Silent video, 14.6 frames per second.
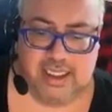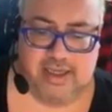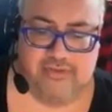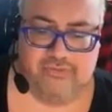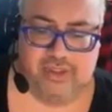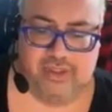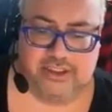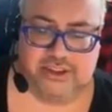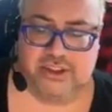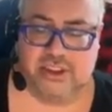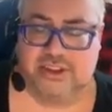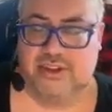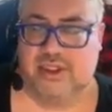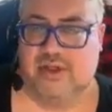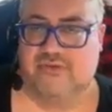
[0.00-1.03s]
I feel like she's
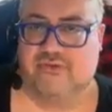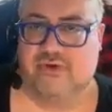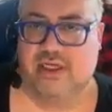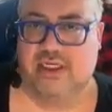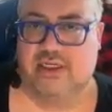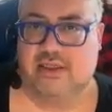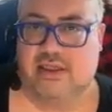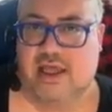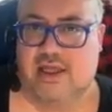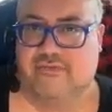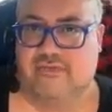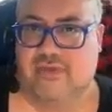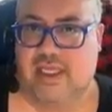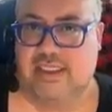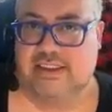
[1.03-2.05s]
also confronting a lot
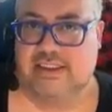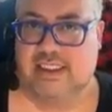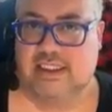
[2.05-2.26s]
of things,